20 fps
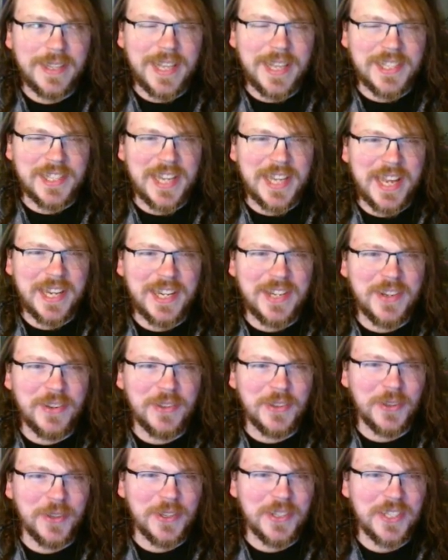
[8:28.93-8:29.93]
it's kind of
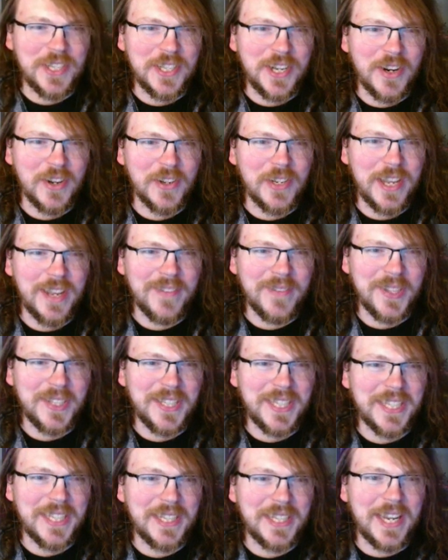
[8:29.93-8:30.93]
notoriously hard to
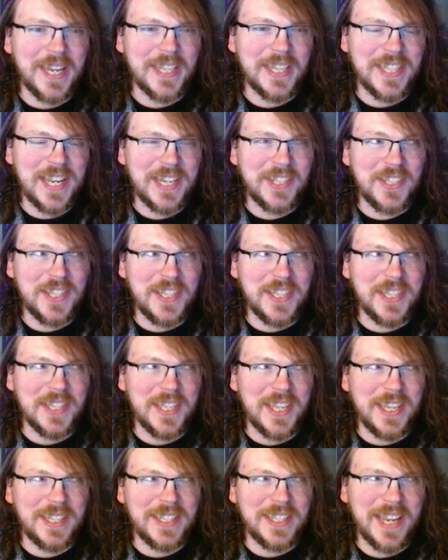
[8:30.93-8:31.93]
emulate, and it's actually
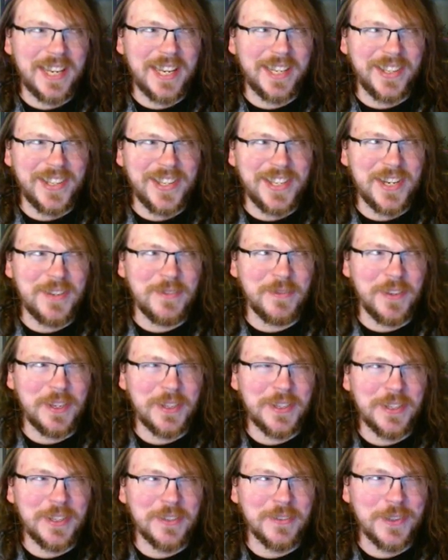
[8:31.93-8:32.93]
technically an
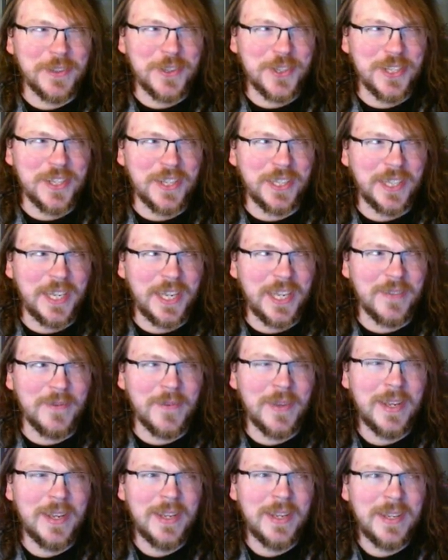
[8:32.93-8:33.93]
inferior version of the
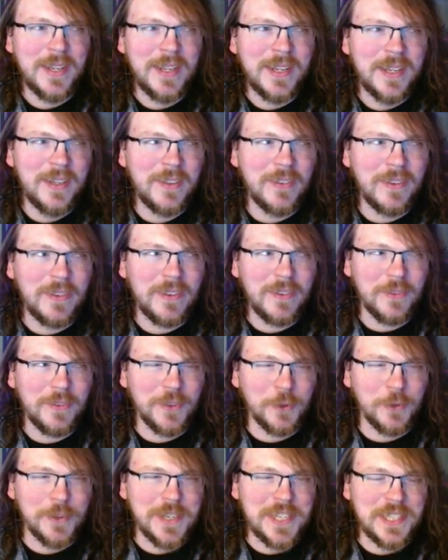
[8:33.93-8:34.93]
game
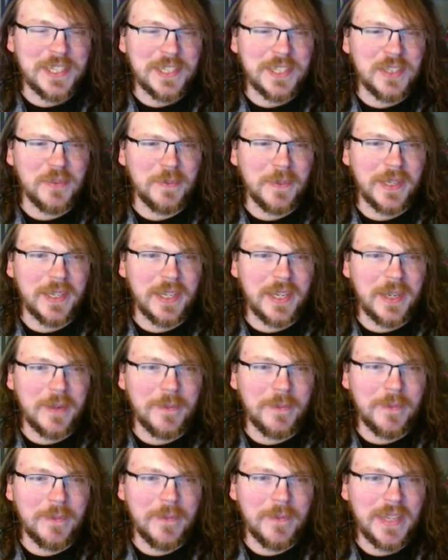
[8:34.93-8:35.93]
for reasons, but
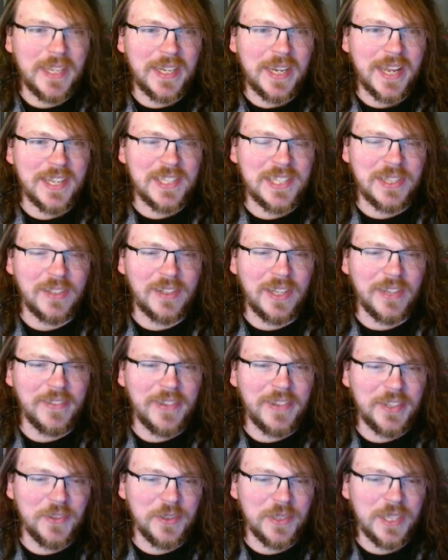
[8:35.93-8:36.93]
it has a lot of
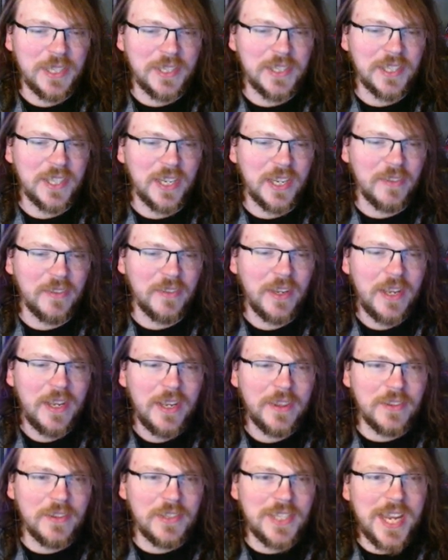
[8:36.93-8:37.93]
interesting stuff.
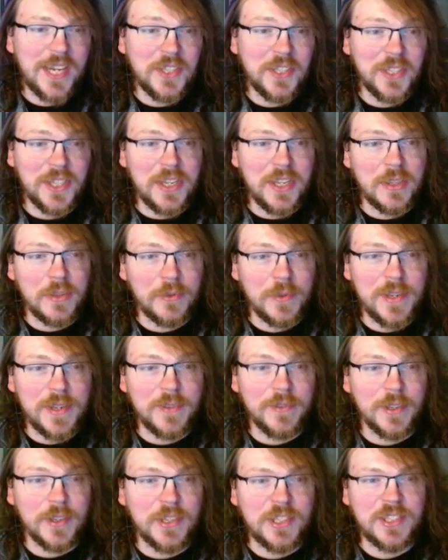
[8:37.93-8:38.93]
There's actually three
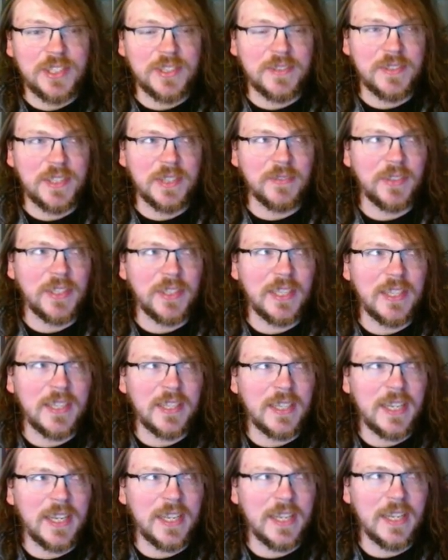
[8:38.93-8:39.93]
versions of Symphony of
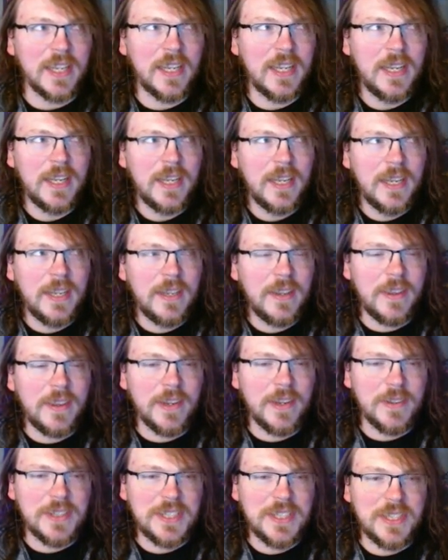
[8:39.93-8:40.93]
the Night.
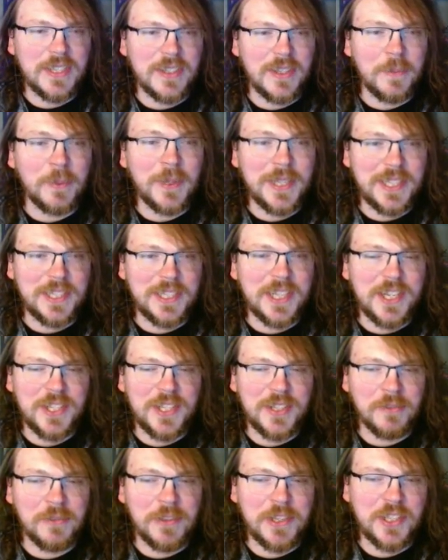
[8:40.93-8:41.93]
There's the
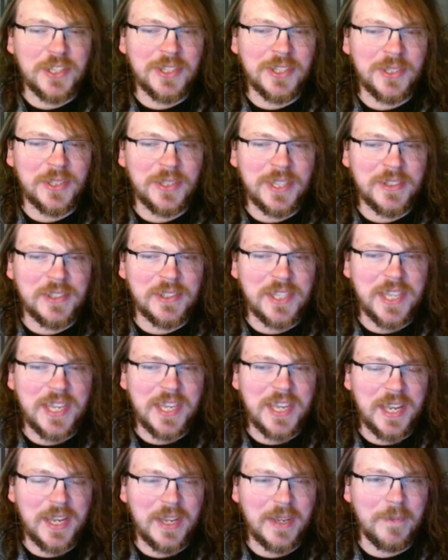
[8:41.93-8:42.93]
PlayStation original, there's
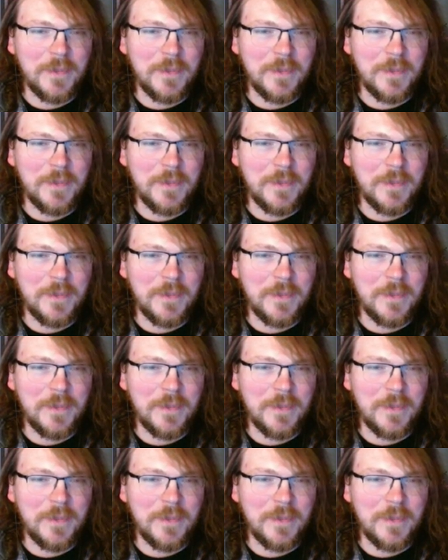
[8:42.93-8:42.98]
the